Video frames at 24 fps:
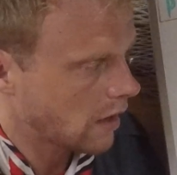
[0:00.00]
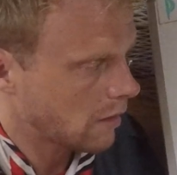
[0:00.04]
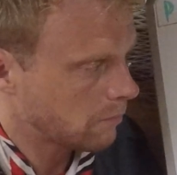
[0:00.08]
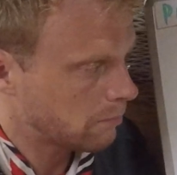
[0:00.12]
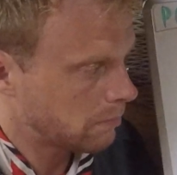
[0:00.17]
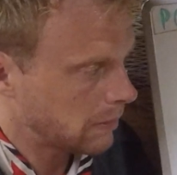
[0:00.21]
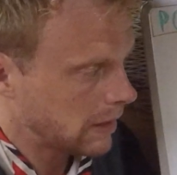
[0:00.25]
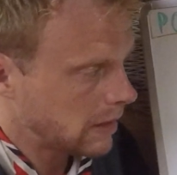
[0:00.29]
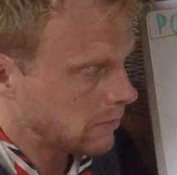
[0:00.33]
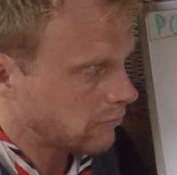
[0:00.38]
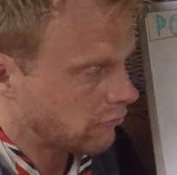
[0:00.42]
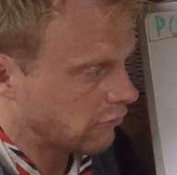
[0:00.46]
a
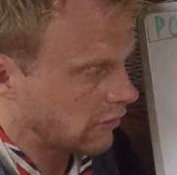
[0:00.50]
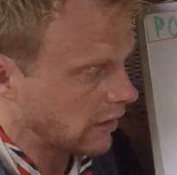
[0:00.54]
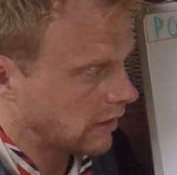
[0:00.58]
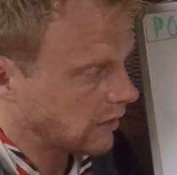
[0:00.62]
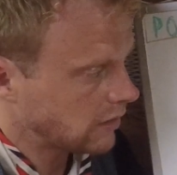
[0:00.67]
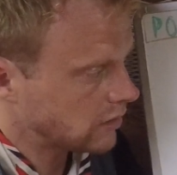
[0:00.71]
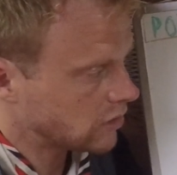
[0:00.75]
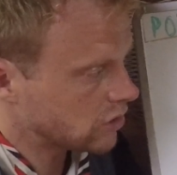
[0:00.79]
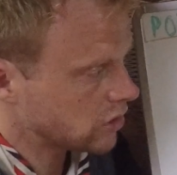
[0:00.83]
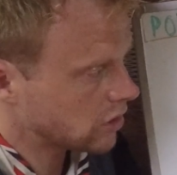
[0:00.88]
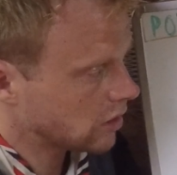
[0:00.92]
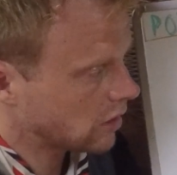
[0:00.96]
beam
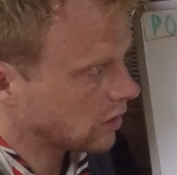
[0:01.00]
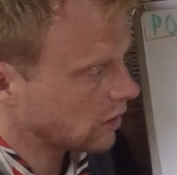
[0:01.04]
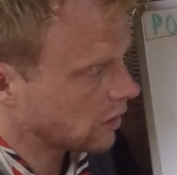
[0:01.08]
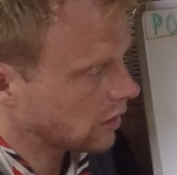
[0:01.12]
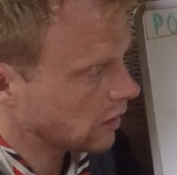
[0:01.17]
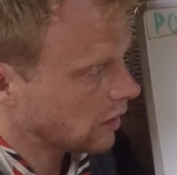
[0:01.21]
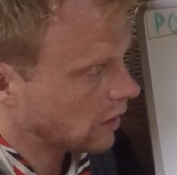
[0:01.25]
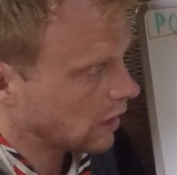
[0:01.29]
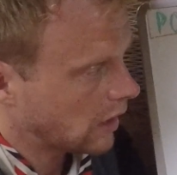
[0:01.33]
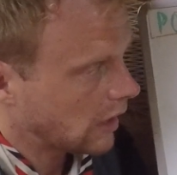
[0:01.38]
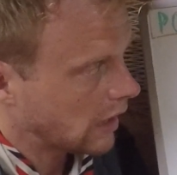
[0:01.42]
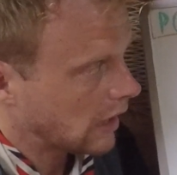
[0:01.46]
reach
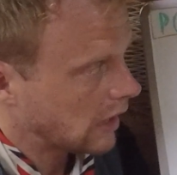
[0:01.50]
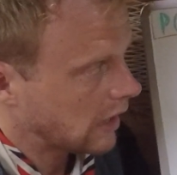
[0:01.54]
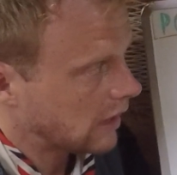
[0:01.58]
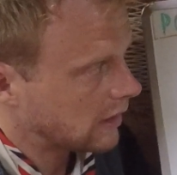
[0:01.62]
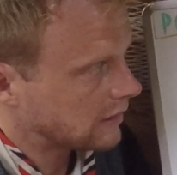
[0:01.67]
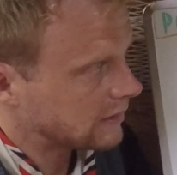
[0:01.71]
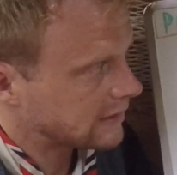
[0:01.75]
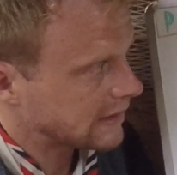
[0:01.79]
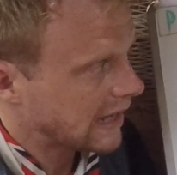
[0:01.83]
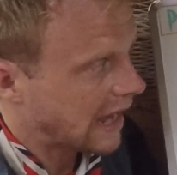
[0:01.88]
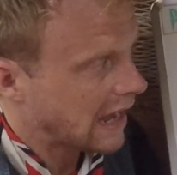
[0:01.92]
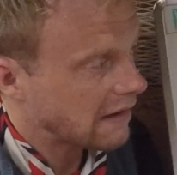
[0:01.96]
is
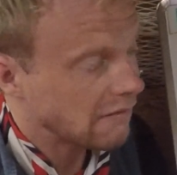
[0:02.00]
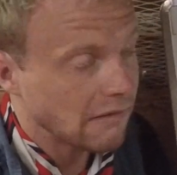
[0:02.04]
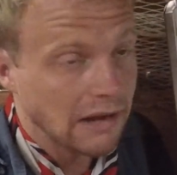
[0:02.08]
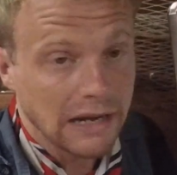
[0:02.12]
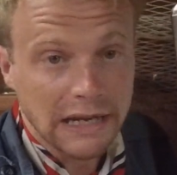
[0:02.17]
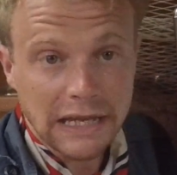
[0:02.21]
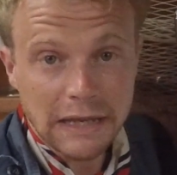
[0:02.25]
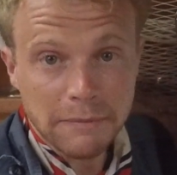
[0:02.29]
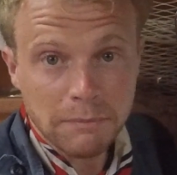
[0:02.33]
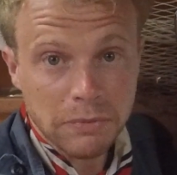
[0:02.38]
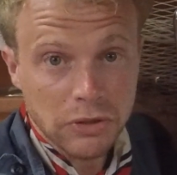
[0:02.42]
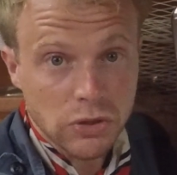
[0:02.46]

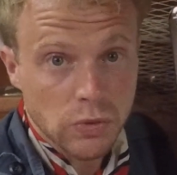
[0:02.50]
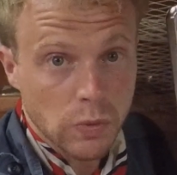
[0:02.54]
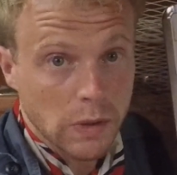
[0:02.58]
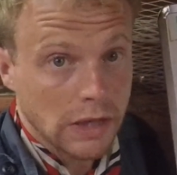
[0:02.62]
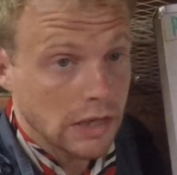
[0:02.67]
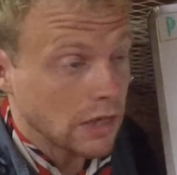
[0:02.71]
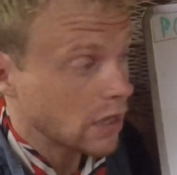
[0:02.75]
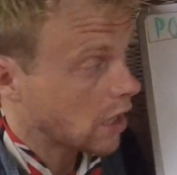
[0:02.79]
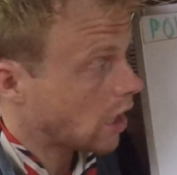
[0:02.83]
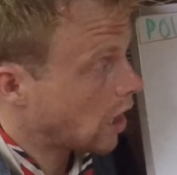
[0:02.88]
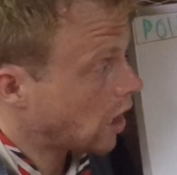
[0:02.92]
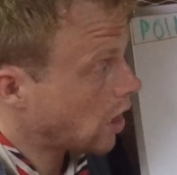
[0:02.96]
directly in
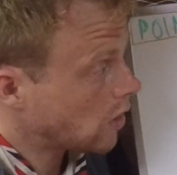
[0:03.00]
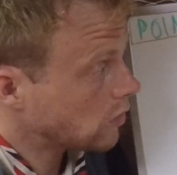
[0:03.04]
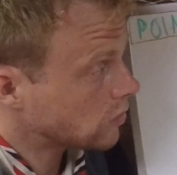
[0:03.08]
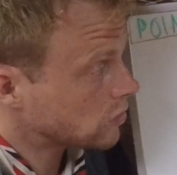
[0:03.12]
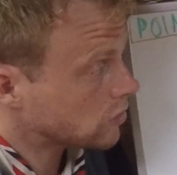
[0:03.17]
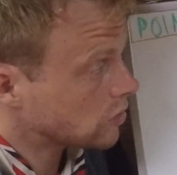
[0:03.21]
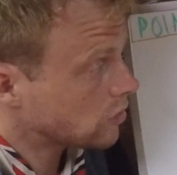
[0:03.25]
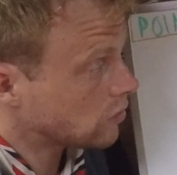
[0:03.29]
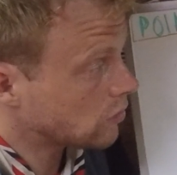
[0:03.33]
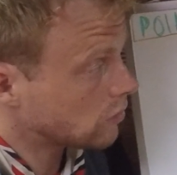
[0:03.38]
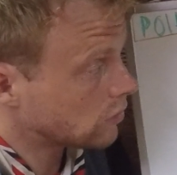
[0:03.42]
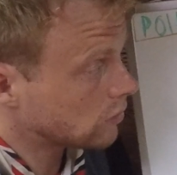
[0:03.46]
between a close
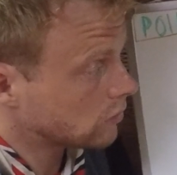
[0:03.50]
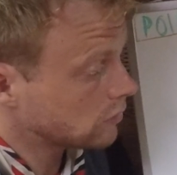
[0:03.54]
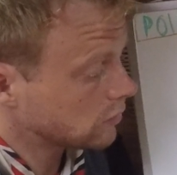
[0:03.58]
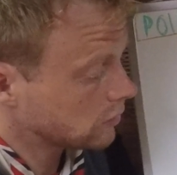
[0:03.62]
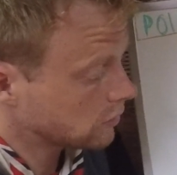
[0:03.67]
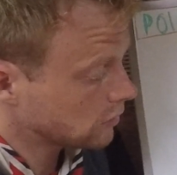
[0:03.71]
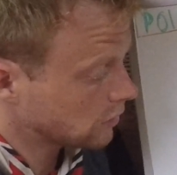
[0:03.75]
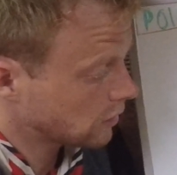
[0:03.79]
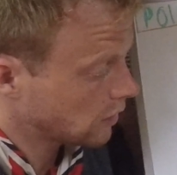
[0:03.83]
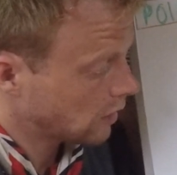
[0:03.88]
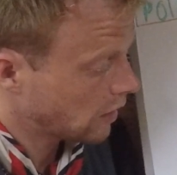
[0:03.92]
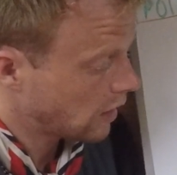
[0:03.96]
haul
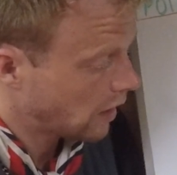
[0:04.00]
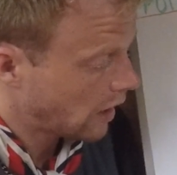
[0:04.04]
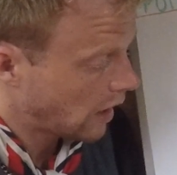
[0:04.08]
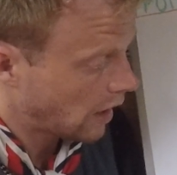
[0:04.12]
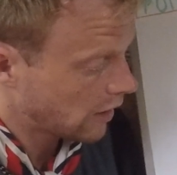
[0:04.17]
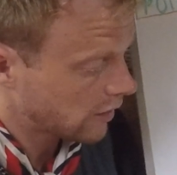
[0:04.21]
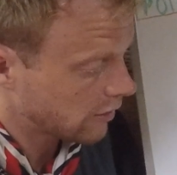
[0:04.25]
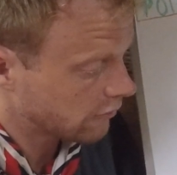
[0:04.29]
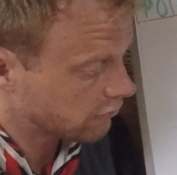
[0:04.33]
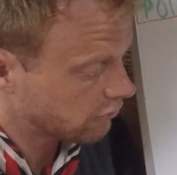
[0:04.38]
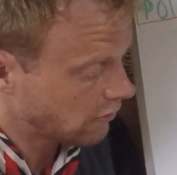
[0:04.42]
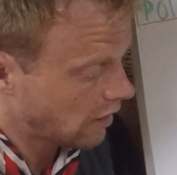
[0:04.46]

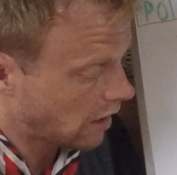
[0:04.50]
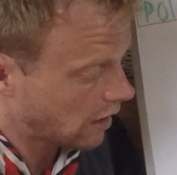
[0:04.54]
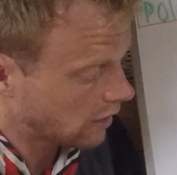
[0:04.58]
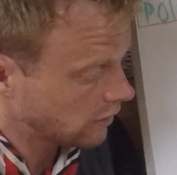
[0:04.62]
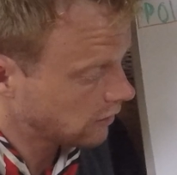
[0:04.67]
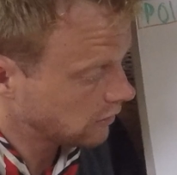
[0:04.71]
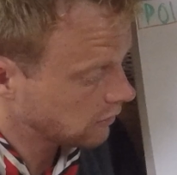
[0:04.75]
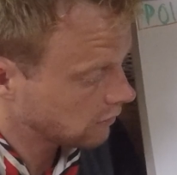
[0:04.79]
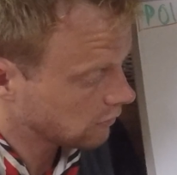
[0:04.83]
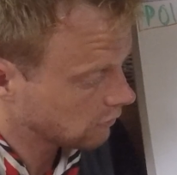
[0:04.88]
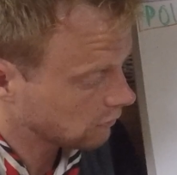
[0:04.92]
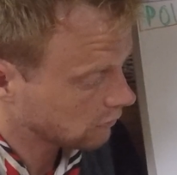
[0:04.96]
and a run,